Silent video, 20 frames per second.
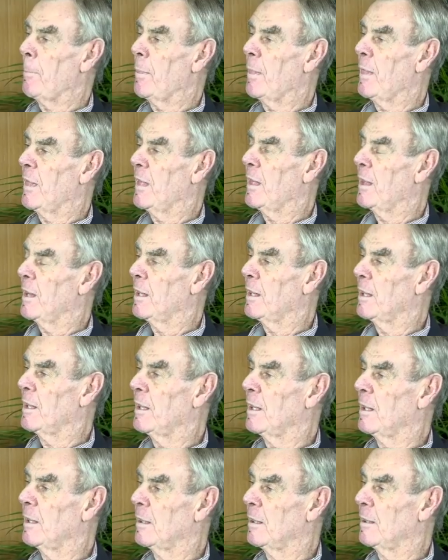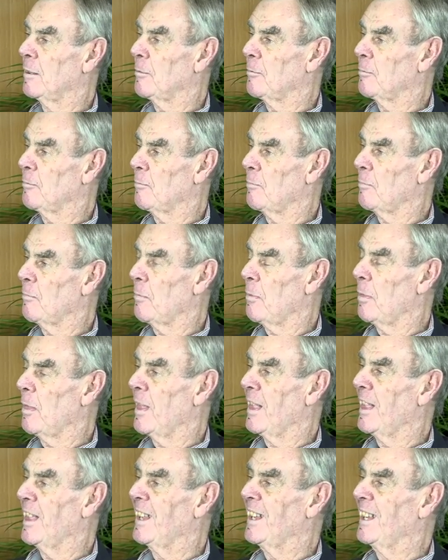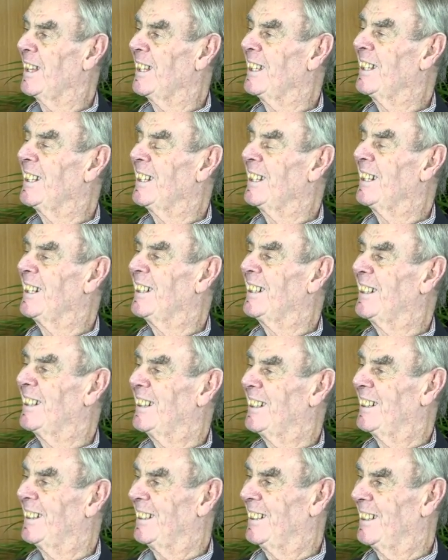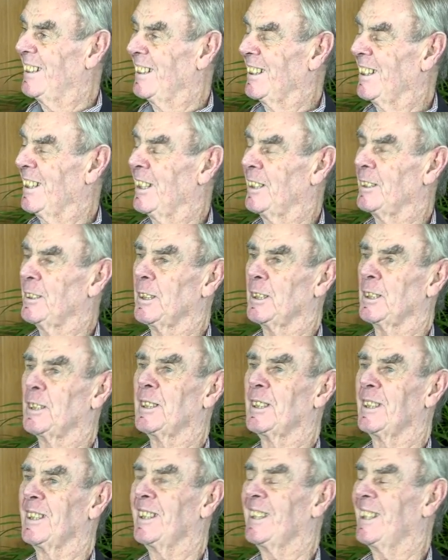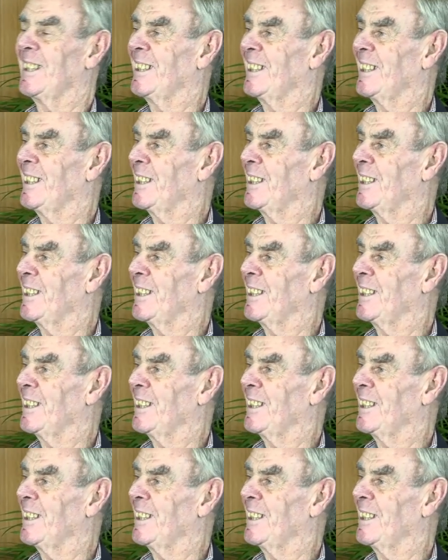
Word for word: um, and that was because it's home and, a, an Olympics just, must be wonderful.